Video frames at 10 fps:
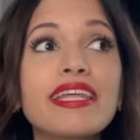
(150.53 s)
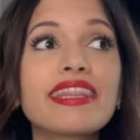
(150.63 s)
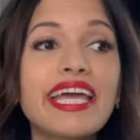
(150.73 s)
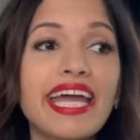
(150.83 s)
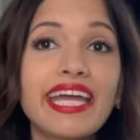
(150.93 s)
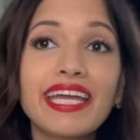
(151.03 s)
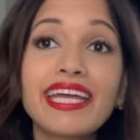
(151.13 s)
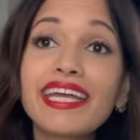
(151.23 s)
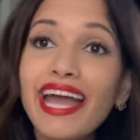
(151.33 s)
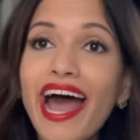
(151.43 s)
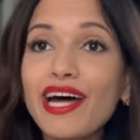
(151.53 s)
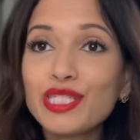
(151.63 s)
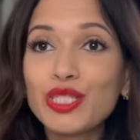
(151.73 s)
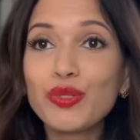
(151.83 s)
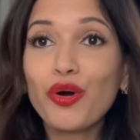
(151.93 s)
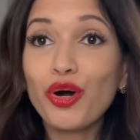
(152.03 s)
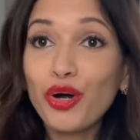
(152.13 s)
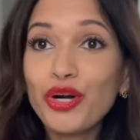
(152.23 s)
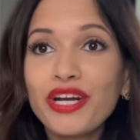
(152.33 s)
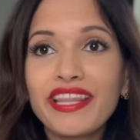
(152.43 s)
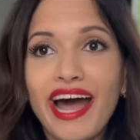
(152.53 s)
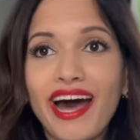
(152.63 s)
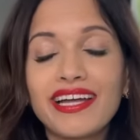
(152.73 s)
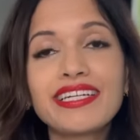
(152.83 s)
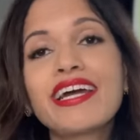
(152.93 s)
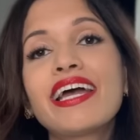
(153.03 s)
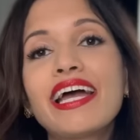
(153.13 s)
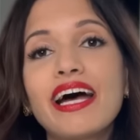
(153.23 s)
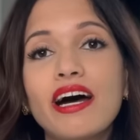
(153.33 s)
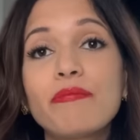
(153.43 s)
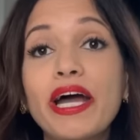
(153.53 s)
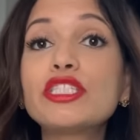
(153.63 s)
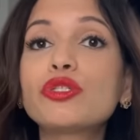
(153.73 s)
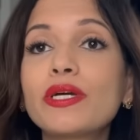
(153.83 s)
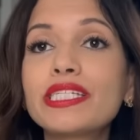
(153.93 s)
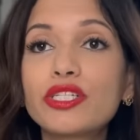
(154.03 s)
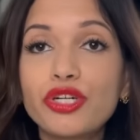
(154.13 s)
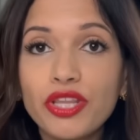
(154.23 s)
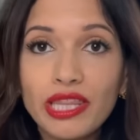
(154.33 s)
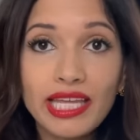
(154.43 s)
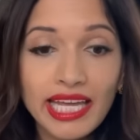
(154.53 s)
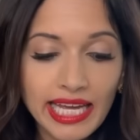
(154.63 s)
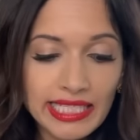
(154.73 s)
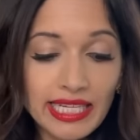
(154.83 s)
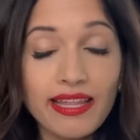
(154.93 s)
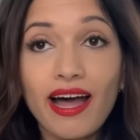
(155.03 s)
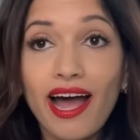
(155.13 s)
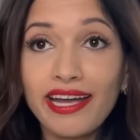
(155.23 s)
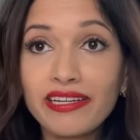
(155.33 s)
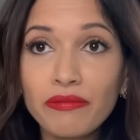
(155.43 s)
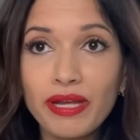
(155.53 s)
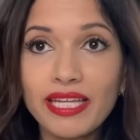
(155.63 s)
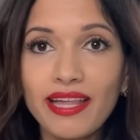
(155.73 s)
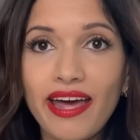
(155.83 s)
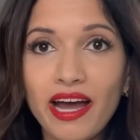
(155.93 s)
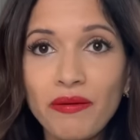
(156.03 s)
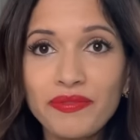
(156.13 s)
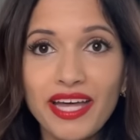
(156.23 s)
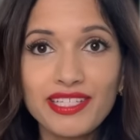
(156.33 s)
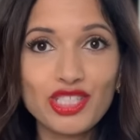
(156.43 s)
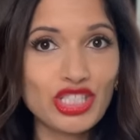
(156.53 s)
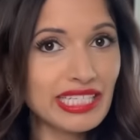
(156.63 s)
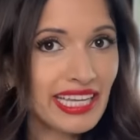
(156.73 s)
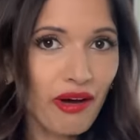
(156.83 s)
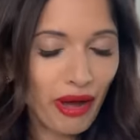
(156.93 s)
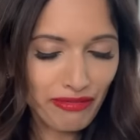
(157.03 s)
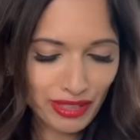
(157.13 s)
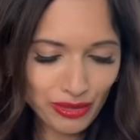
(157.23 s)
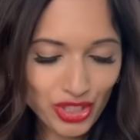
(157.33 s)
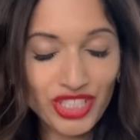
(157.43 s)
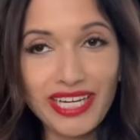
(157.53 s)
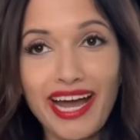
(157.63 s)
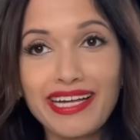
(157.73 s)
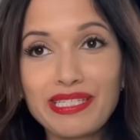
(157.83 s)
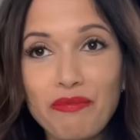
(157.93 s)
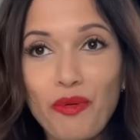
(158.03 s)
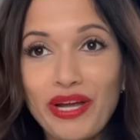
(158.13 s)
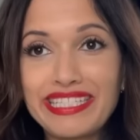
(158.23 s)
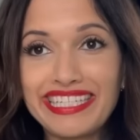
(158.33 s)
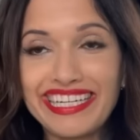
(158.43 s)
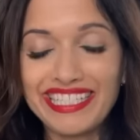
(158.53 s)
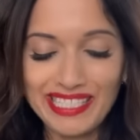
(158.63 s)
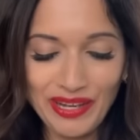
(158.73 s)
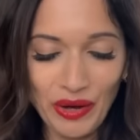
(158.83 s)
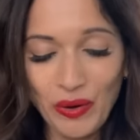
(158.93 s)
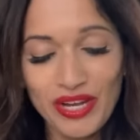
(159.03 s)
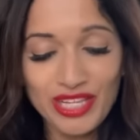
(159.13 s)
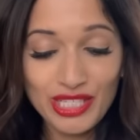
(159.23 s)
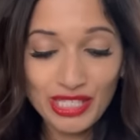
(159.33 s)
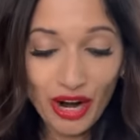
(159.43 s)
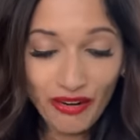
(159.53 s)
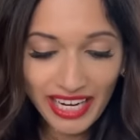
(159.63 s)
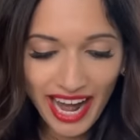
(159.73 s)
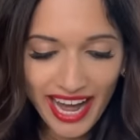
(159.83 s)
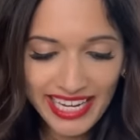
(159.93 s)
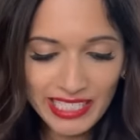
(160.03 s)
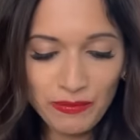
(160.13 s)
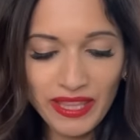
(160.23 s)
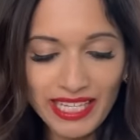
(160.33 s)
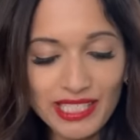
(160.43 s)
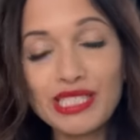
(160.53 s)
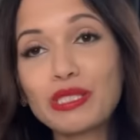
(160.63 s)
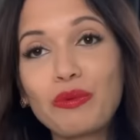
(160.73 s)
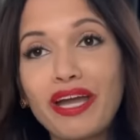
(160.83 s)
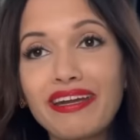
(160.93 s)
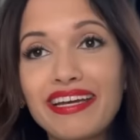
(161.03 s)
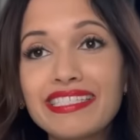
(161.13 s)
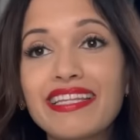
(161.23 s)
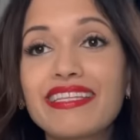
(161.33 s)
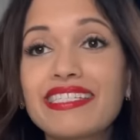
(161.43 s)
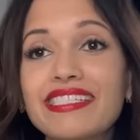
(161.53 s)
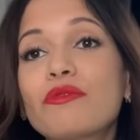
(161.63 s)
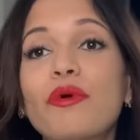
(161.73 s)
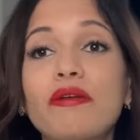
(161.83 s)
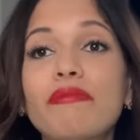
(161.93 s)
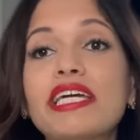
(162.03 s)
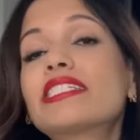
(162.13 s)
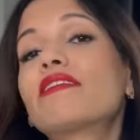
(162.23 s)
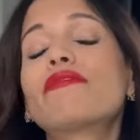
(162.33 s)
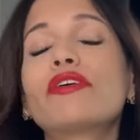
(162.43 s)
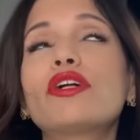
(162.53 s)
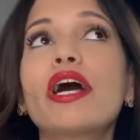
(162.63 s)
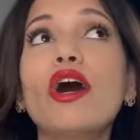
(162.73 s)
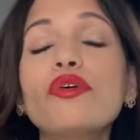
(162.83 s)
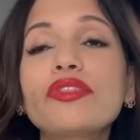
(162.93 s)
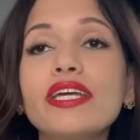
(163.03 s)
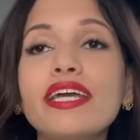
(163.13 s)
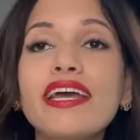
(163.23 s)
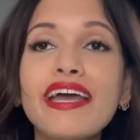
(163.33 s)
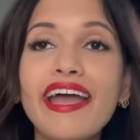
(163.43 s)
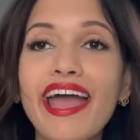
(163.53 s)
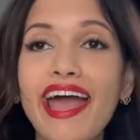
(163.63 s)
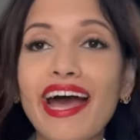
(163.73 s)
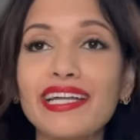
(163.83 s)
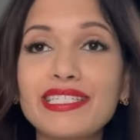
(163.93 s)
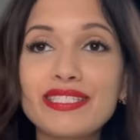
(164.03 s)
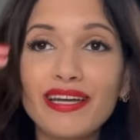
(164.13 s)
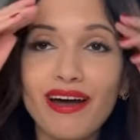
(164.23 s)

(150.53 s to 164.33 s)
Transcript: he has to earn that by doing certain things. I didn't make that up. That is just how evolution has appointed it. So sorry guys, but that's just the way it is, and this is what makes them feel healthy and